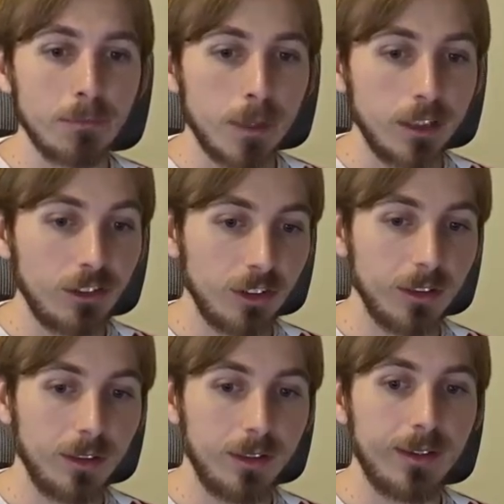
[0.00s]

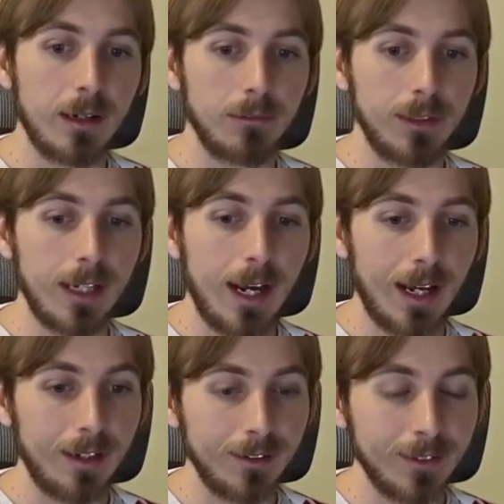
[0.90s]
budget that we
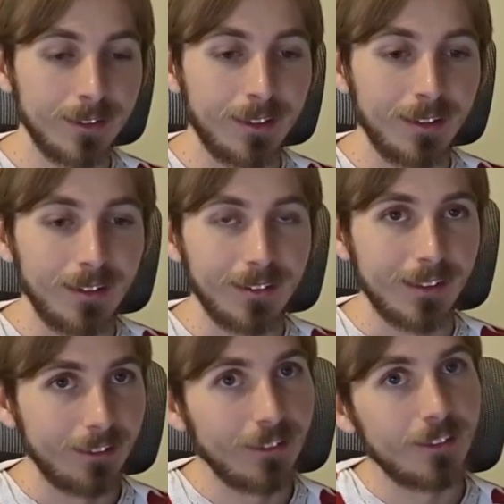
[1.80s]
had.
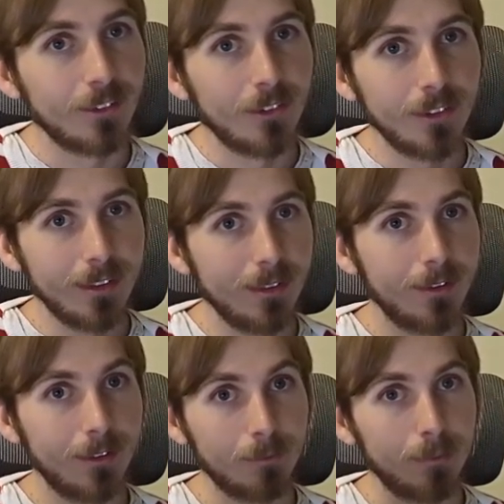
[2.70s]
Now, as you saw in
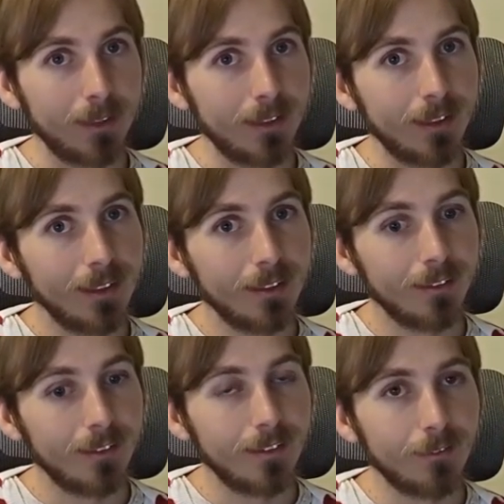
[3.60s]
the beginning
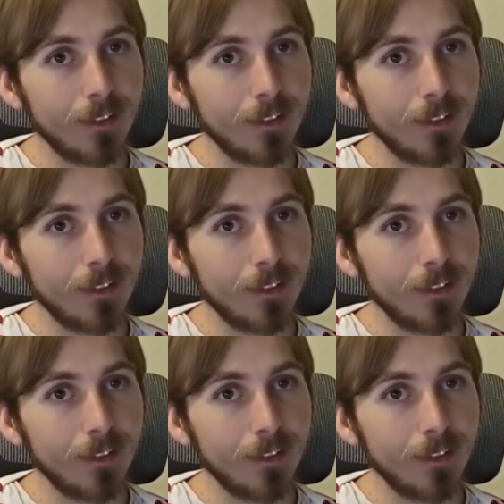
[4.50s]
of this